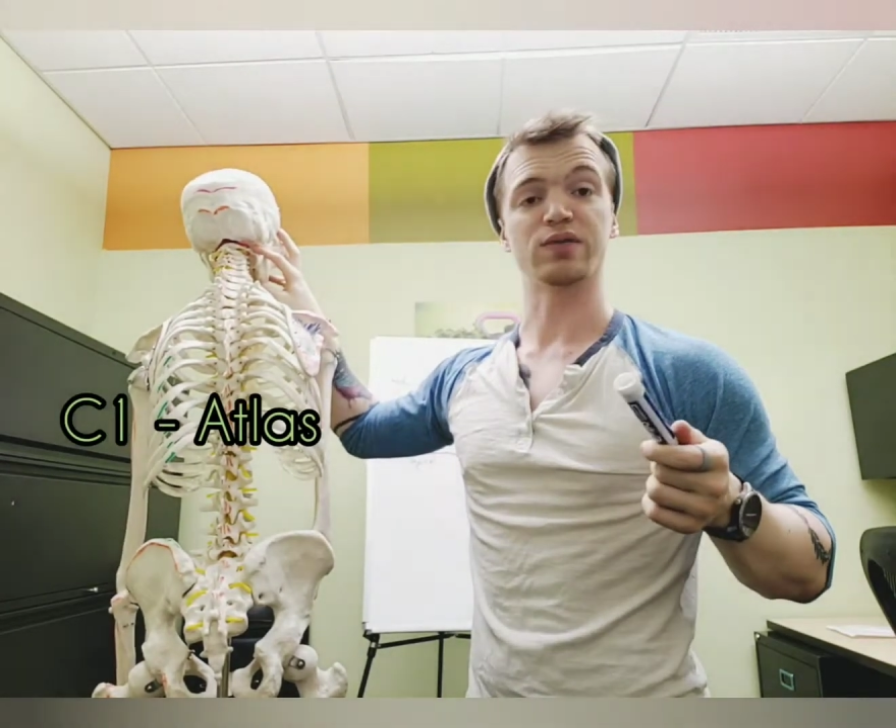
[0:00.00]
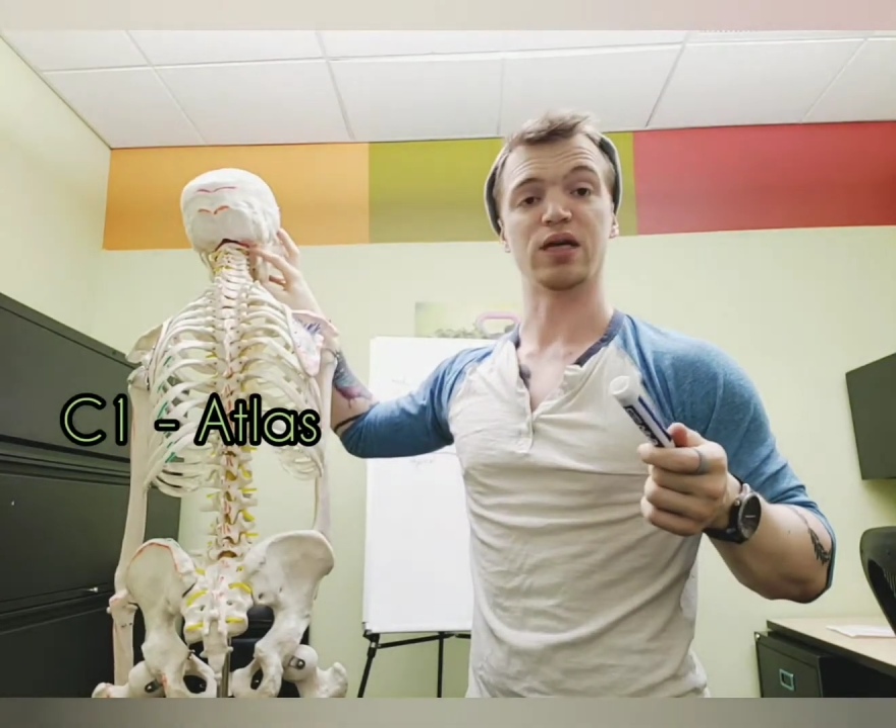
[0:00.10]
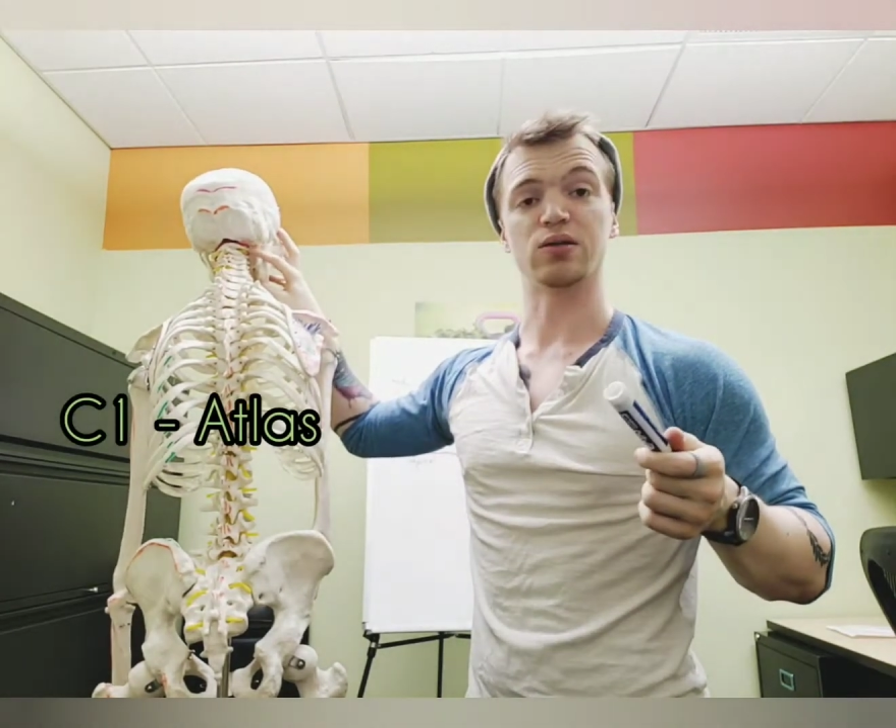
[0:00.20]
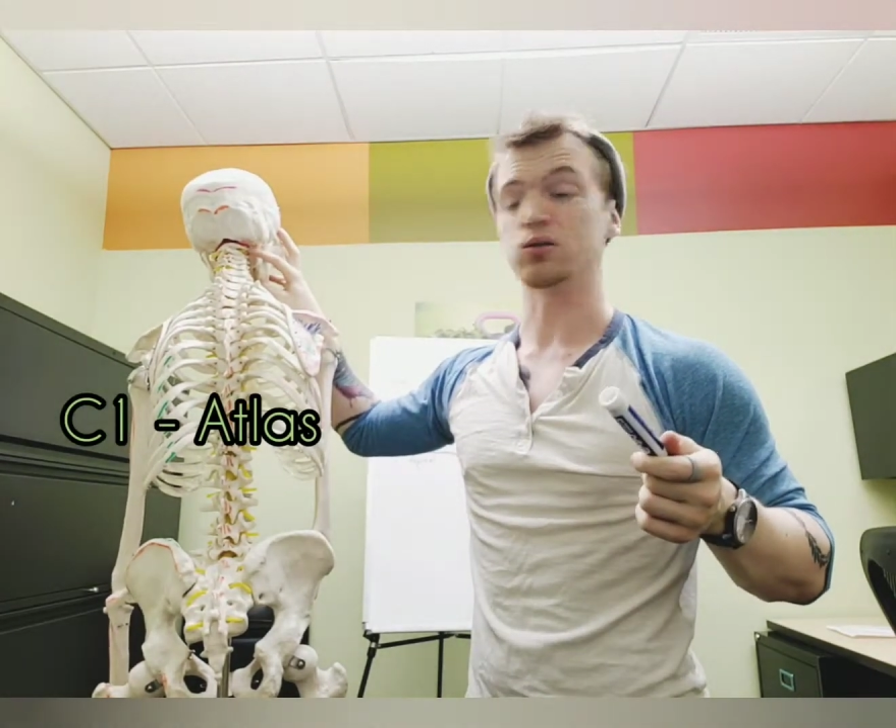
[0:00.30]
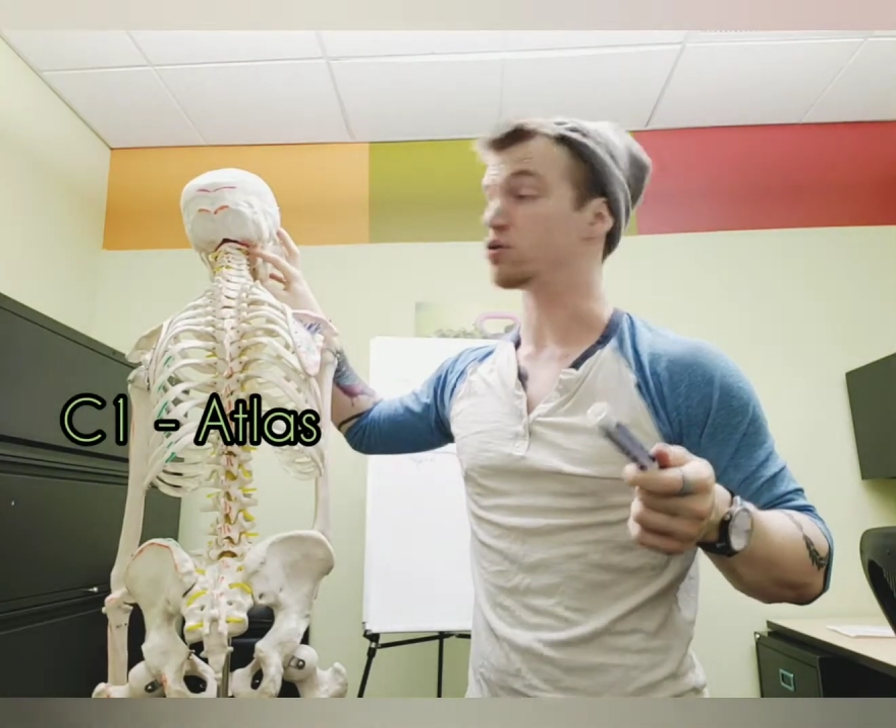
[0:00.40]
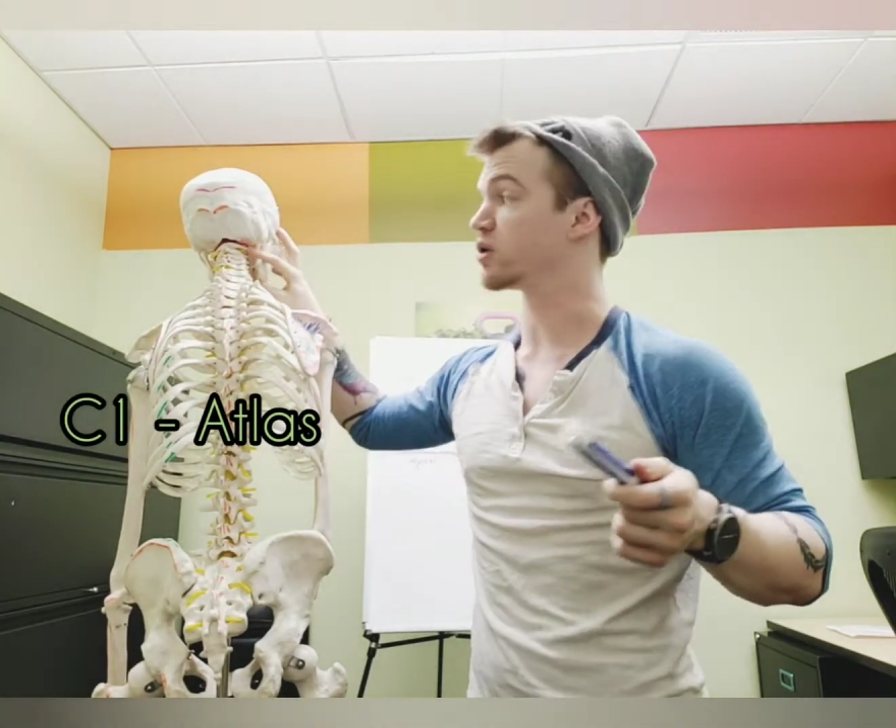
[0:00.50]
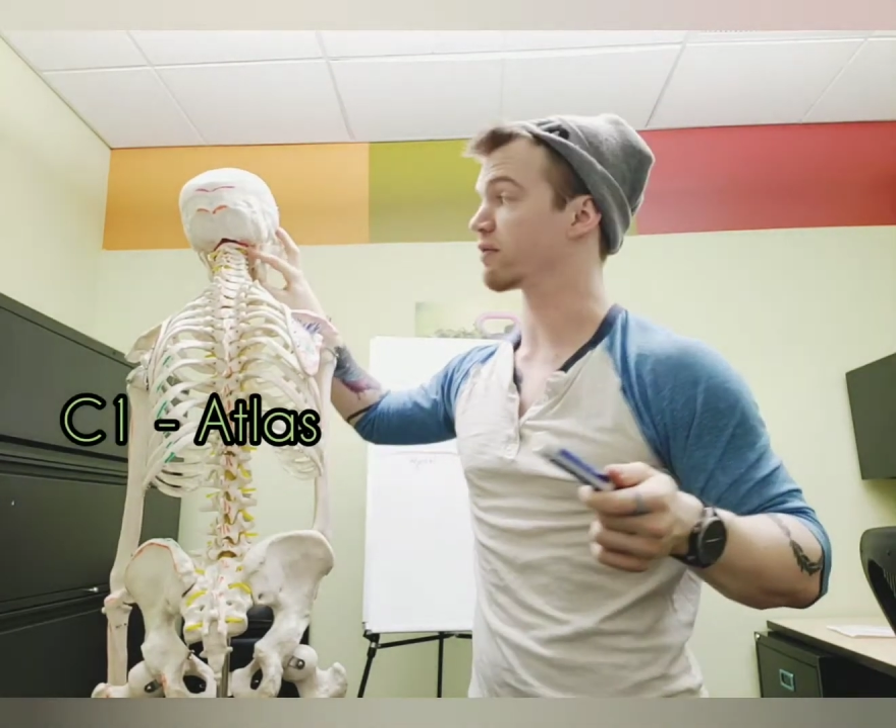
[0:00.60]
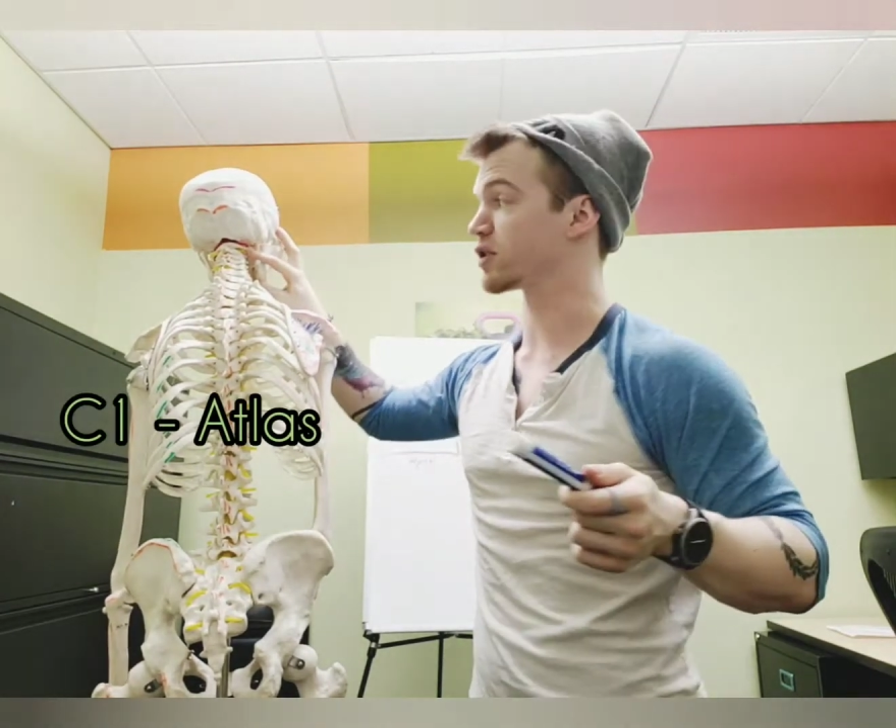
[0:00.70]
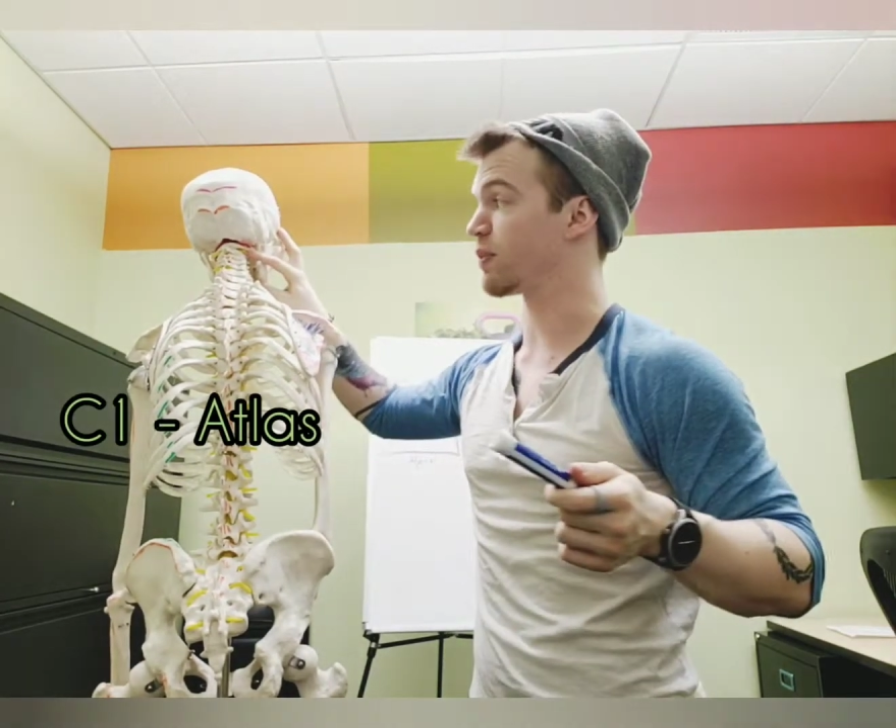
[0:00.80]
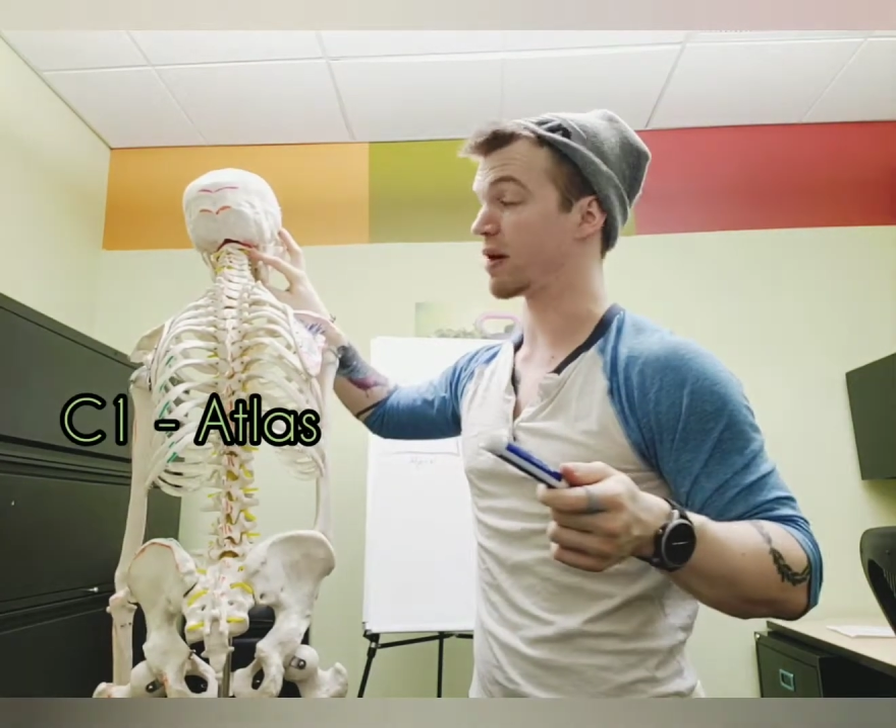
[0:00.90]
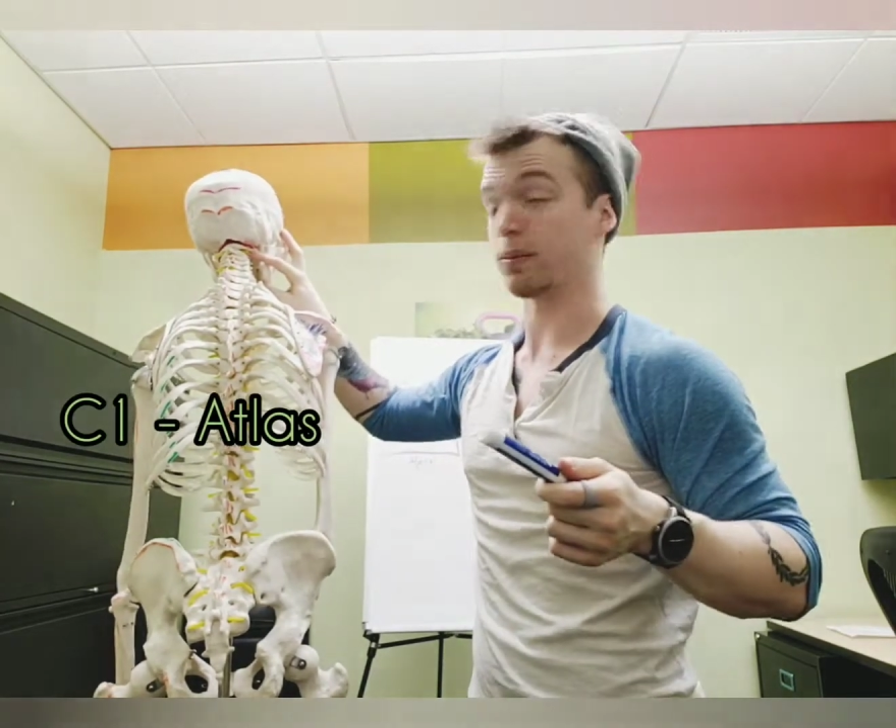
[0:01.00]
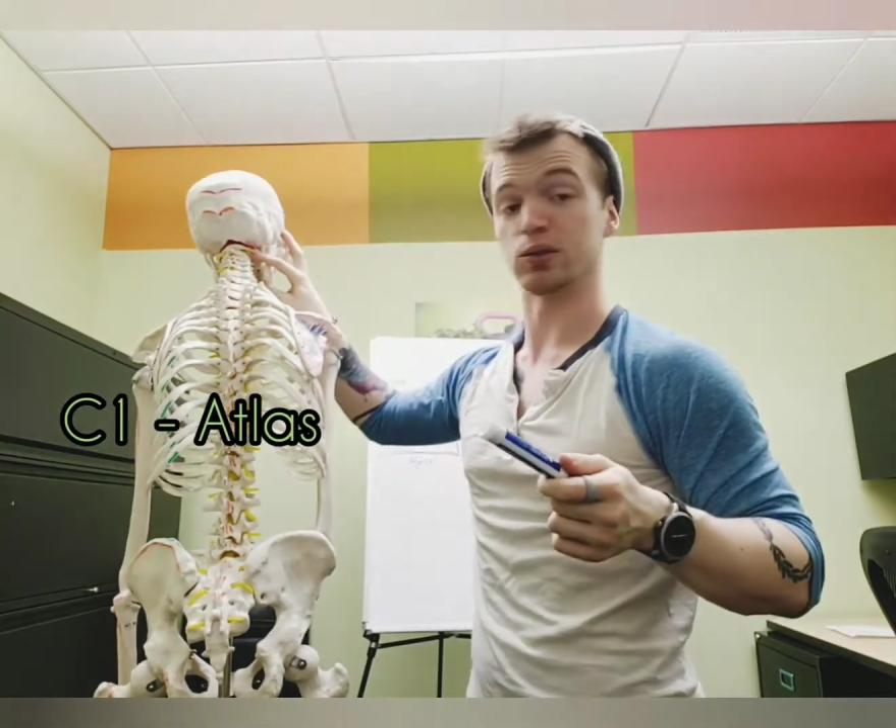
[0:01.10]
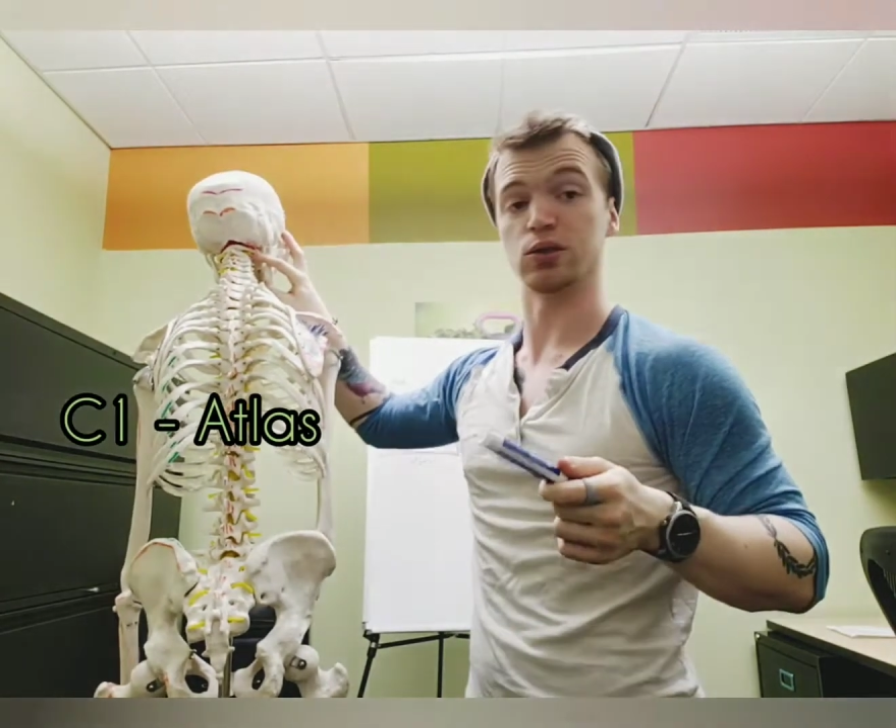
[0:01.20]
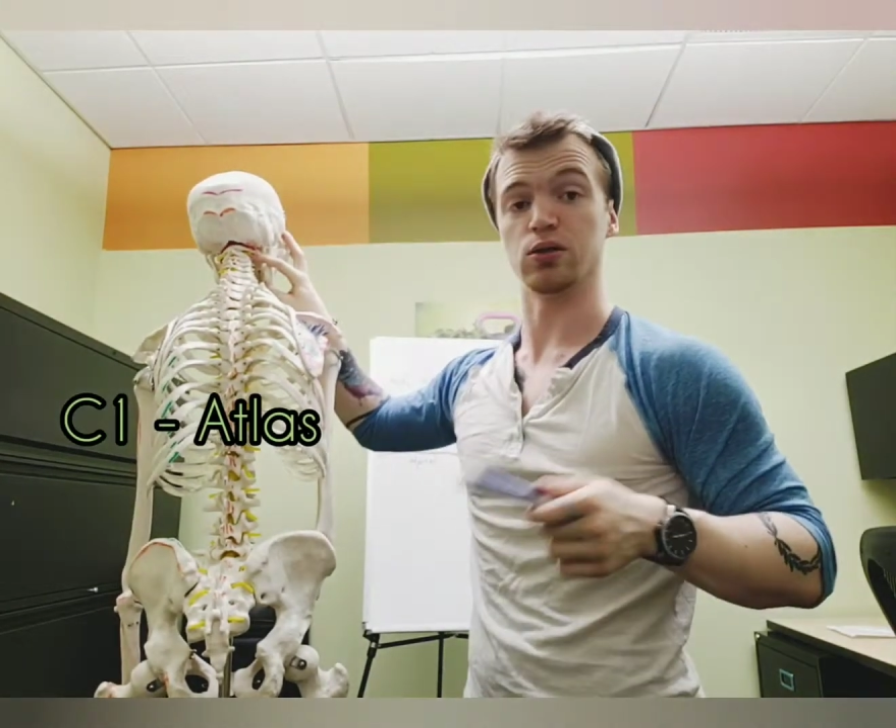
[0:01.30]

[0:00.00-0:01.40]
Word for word: down to cervical spine number two,